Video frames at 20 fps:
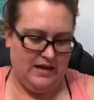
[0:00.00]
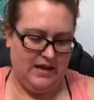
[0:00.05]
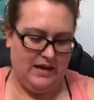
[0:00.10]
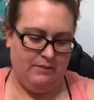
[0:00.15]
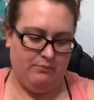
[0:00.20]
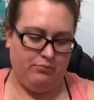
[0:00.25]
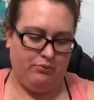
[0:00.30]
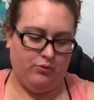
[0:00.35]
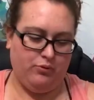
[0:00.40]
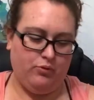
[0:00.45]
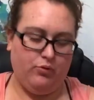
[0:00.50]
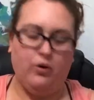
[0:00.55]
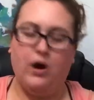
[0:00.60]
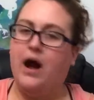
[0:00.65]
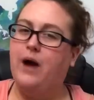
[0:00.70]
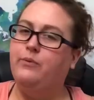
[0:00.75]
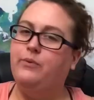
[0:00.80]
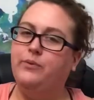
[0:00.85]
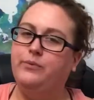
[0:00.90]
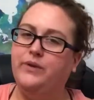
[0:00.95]
It
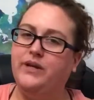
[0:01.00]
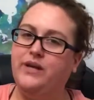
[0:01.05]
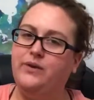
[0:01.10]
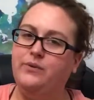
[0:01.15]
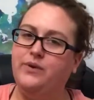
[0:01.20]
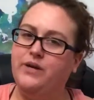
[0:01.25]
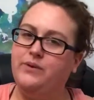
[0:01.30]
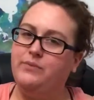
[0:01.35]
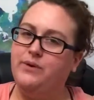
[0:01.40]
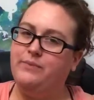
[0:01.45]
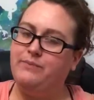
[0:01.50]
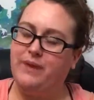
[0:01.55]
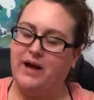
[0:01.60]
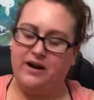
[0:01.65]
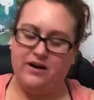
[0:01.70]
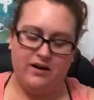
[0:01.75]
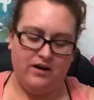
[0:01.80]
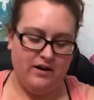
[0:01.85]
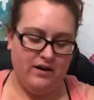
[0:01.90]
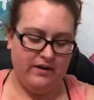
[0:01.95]
probably would have been
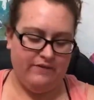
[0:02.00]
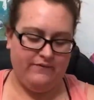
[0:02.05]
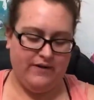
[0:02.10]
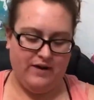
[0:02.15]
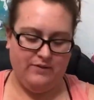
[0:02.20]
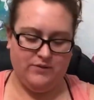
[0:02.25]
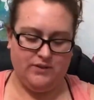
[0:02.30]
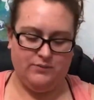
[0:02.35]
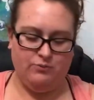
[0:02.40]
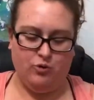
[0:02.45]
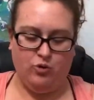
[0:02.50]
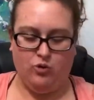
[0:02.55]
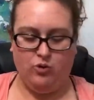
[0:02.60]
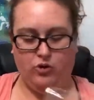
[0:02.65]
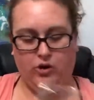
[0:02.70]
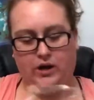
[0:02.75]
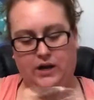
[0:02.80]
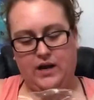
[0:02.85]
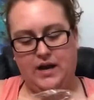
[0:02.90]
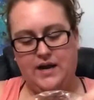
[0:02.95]
better if I was more
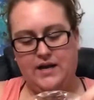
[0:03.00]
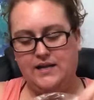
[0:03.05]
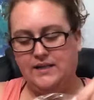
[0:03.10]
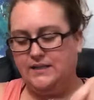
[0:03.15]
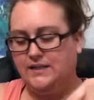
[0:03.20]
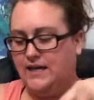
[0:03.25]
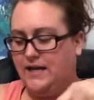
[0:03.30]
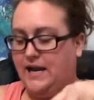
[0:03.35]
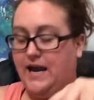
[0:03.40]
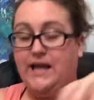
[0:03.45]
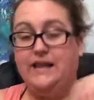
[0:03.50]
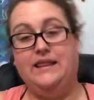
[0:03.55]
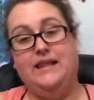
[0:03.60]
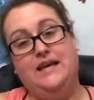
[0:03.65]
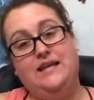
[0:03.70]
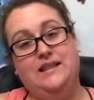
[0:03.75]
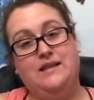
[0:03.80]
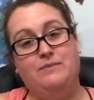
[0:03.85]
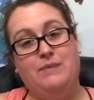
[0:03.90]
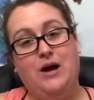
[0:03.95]
organized and had
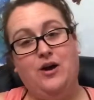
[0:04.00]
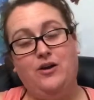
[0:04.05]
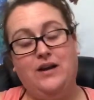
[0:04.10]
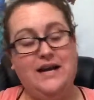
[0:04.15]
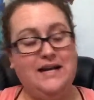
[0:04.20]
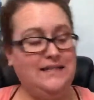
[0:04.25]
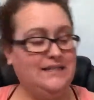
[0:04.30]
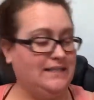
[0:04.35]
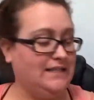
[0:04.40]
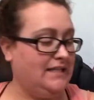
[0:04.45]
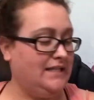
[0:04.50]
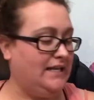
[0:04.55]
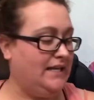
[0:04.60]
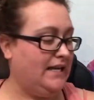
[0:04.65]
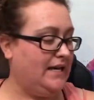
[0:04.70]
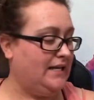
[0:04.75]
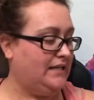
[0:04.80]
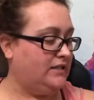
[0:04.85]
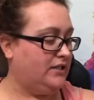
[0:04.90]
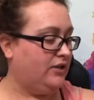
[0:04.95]
laid them out nicely
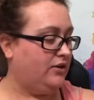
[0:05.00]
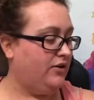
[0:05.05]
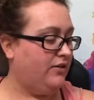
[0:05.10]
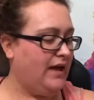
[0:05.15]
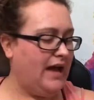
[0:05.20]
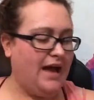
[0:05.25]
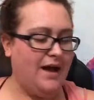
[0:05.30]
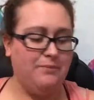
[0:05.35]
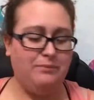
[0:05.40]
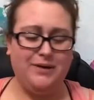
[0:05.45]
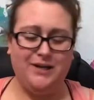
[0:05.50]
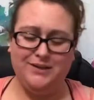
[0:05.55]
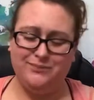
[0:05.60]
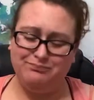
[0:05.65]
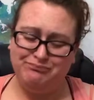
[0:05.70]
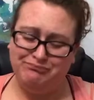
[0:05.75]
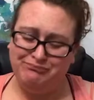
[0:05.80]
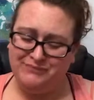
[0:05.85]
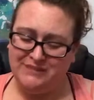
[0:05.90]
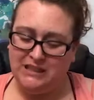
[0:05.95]
and done all that, but
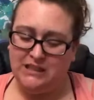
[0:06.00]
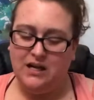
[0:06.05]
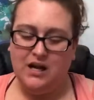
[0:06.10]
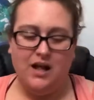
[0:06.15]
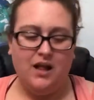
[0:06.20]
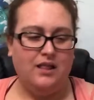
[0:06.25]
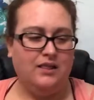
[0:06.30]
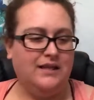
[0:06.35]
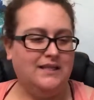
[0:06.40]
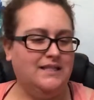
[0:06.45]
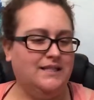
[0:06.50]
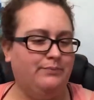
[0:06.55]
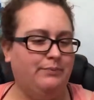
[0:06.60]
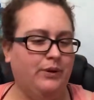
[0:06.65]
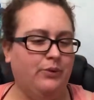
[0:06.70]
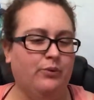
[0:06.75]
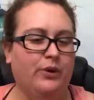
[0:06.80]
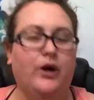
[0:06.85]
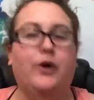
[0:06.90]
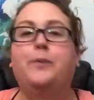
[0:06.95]
let's be
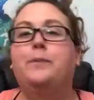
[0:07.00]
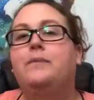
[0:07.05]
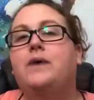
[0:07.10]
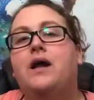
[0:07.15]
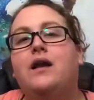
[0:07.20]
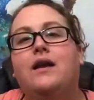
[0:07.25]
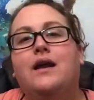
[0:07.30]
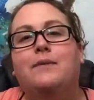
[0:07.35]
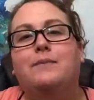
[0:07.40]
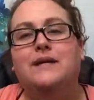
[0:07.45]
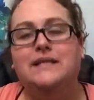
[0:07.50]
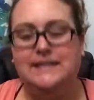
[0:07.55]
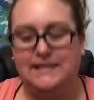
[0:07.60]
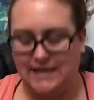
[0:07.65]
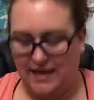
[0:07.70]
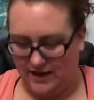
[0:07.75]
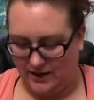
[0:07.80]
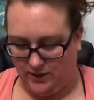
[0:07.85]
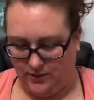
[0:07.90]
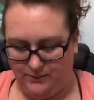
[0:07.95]
real, not my
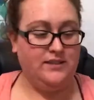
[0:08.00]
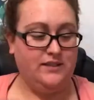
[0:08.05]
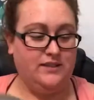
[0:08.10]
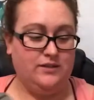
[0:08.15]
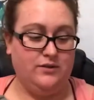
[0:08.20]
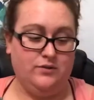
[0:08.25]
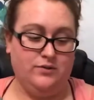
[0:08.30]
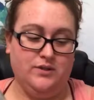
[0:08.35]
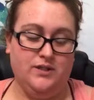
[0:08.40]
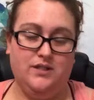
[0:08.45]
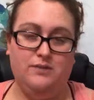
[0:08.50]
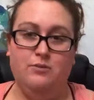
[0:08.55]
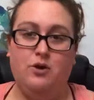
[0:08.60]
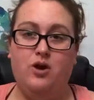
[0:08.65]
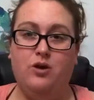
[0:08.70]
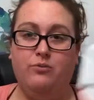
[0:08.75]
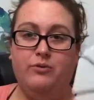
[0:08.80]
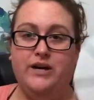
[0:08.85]
style. So small